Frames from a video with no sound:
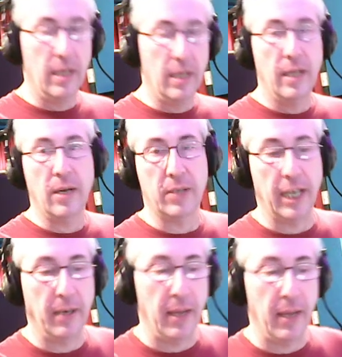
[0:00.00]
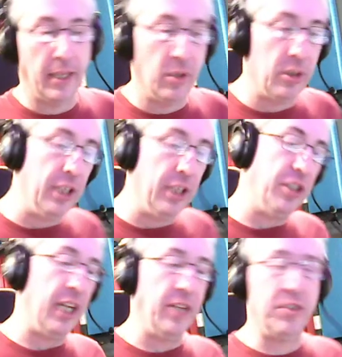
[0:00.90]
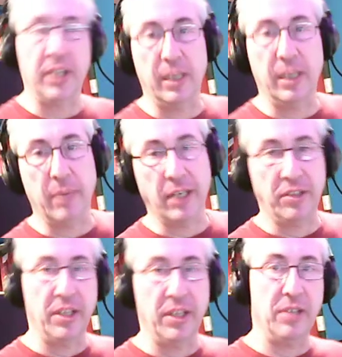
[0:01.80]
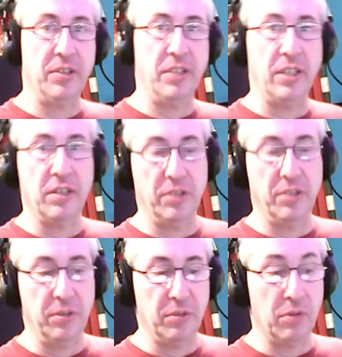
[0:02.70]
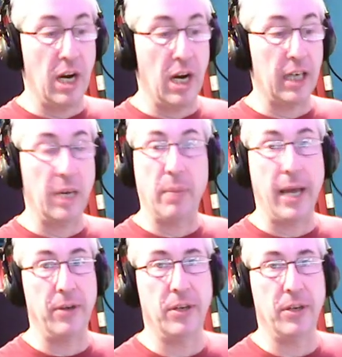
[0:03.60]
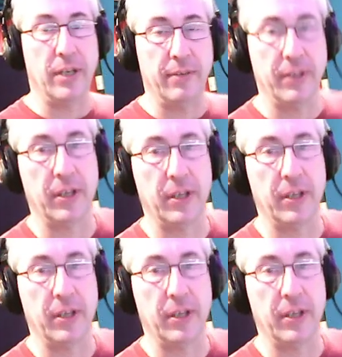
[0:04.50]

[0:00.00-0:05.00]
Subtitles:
Okay, and the only change that he makes to this is he does use a rocking pattern on everything.